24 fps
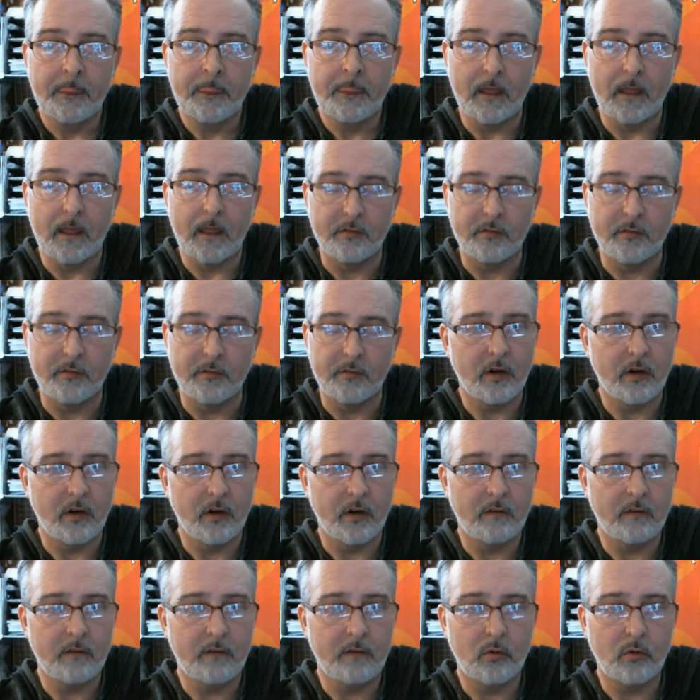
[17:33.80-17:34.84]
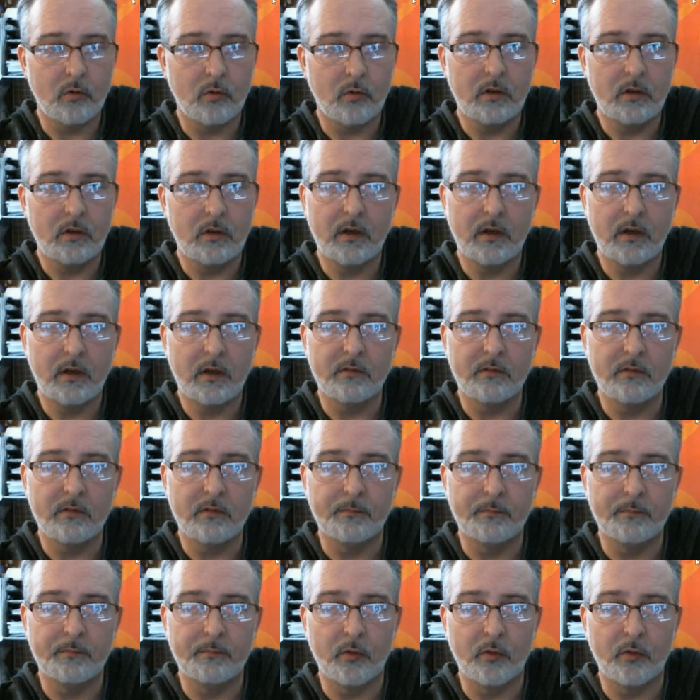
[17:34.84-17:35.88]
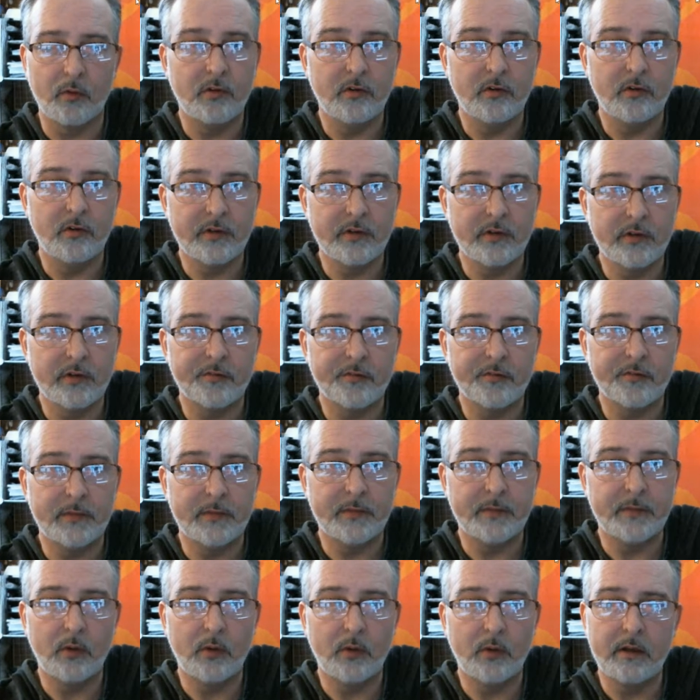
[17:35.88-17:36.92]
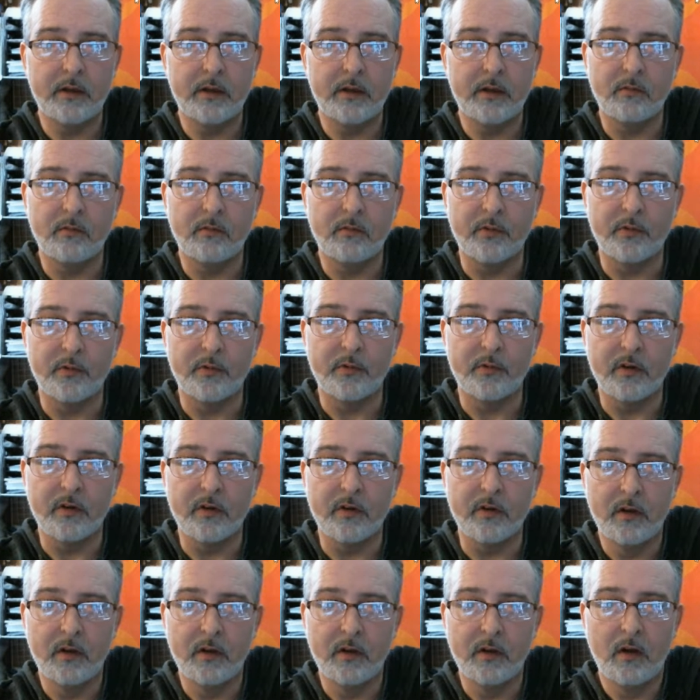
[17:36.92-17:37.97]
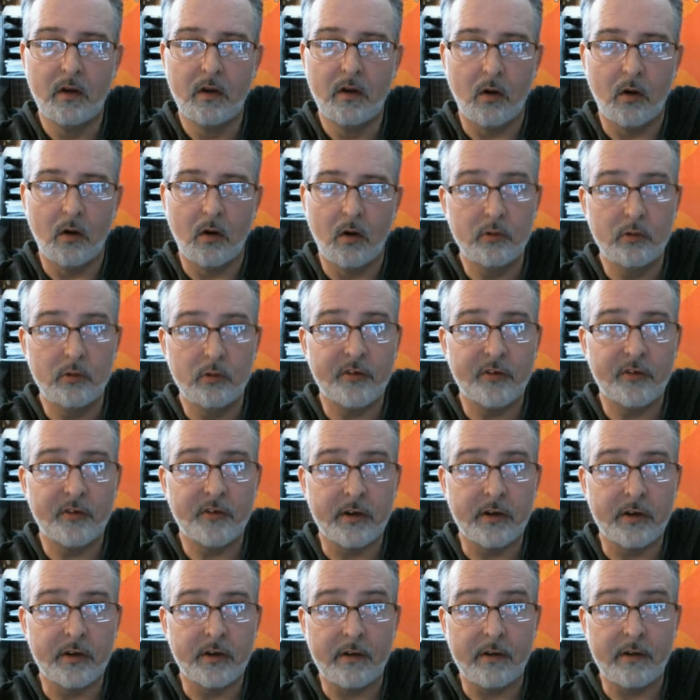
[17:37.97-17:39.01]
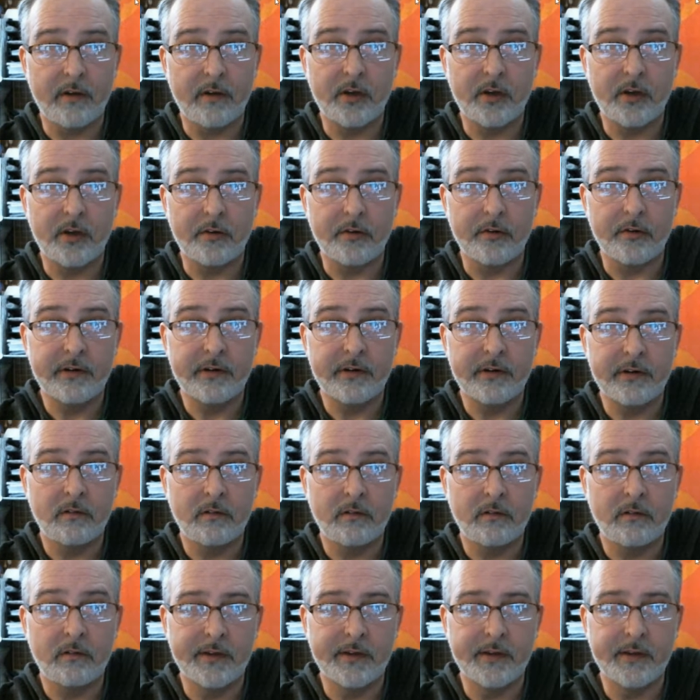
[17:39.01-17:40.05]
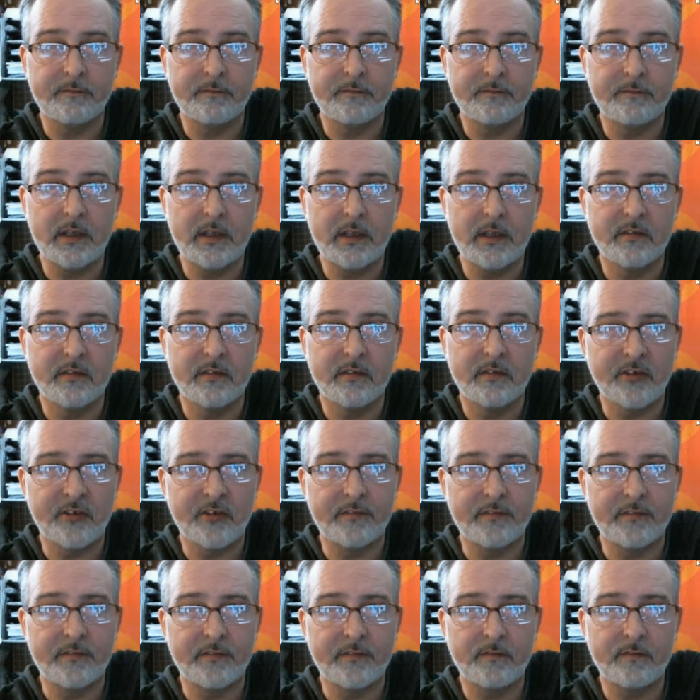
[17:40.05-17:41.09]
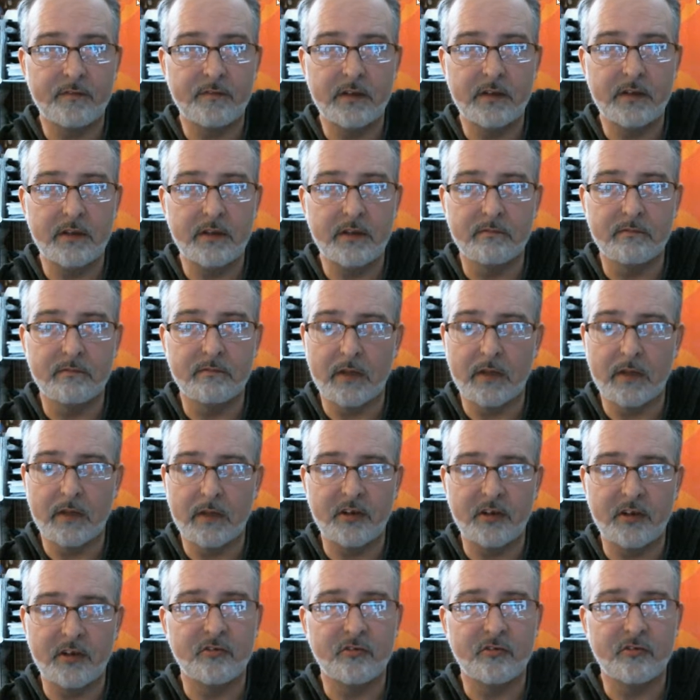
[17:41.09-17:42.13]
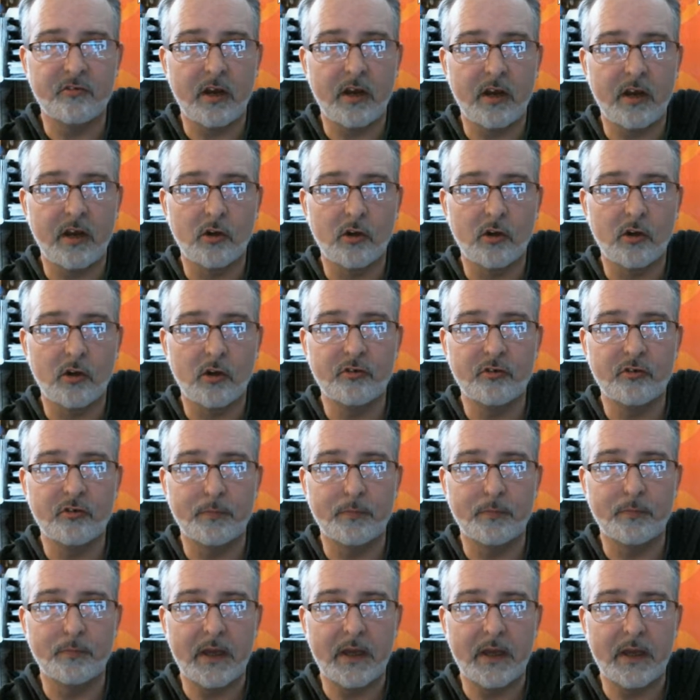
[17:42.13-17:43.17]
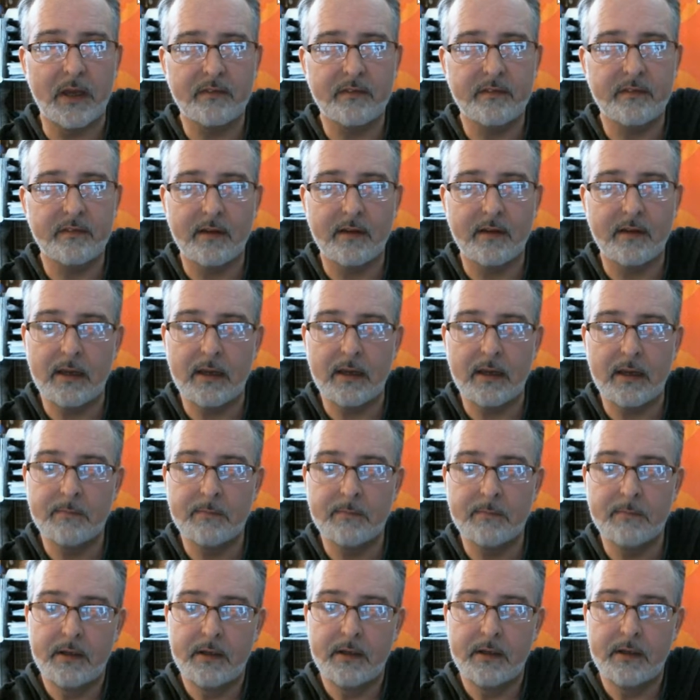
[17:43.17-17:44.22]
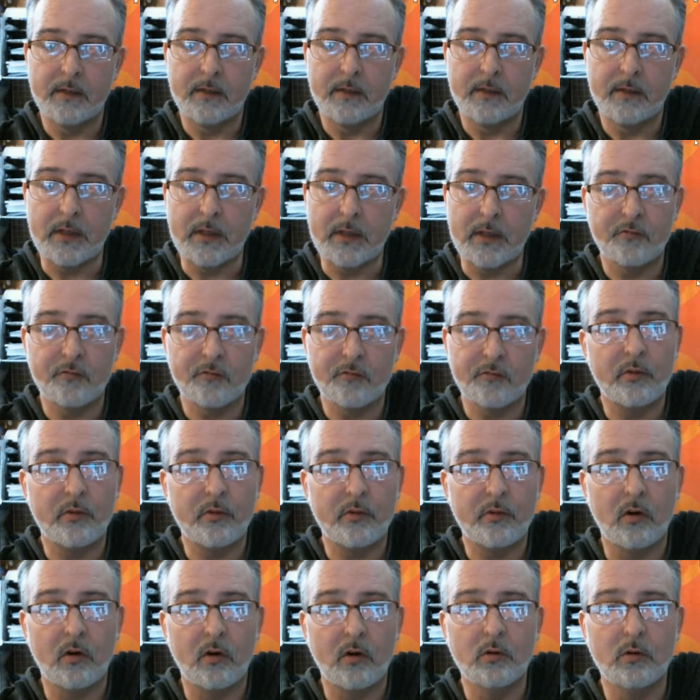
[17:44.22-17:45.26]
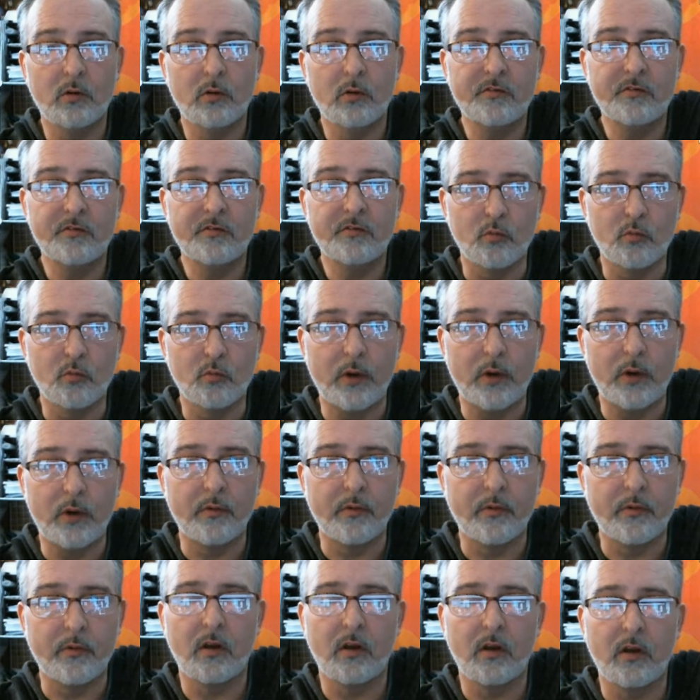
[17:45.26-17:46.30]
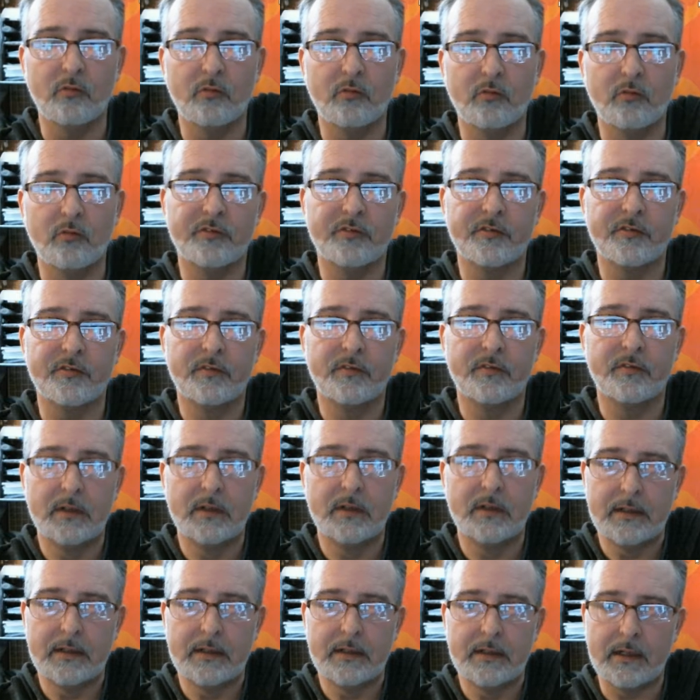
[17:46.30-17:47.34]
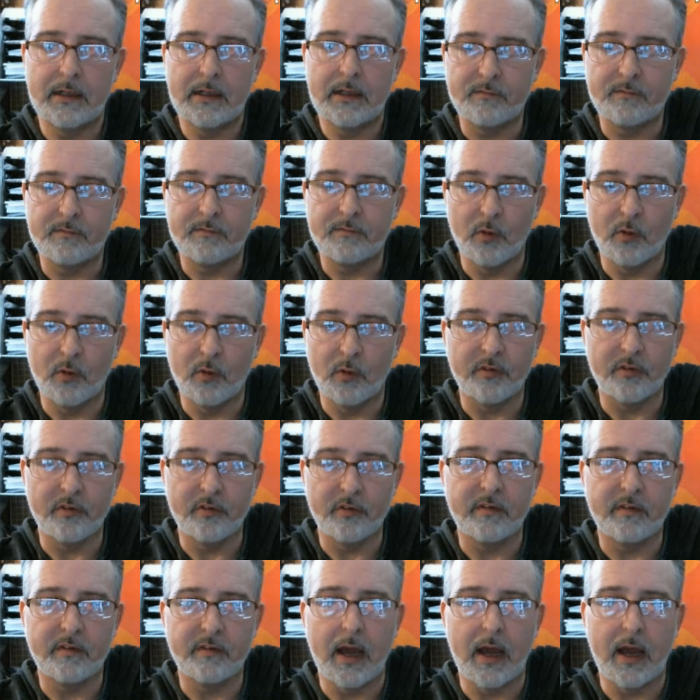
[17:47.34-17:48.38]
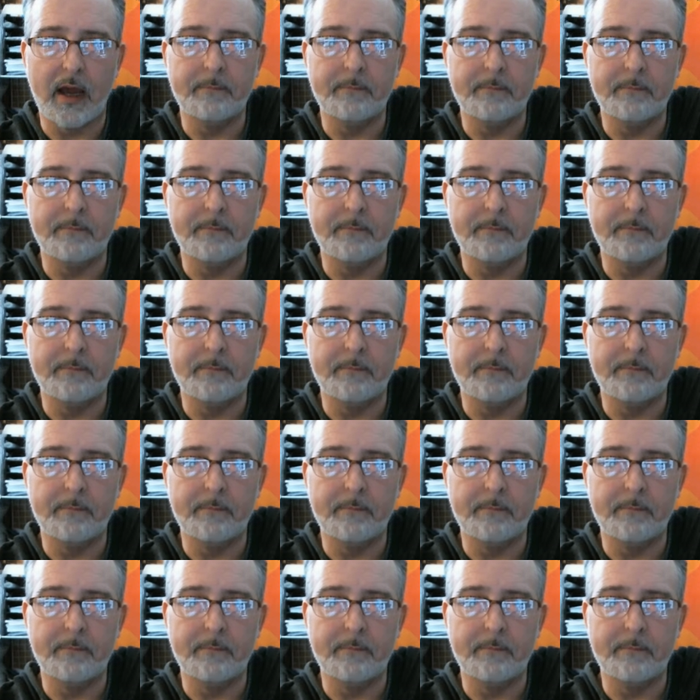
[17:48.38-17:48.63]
during the Gulf War. I was on board the USS Midway. We were the oldest aircraft carrier in the fleet, in the Seventh Fleet. I was stationed out of Yokosuka, Japan at the time, and because we were the oldest, we were the closest um, for most of the time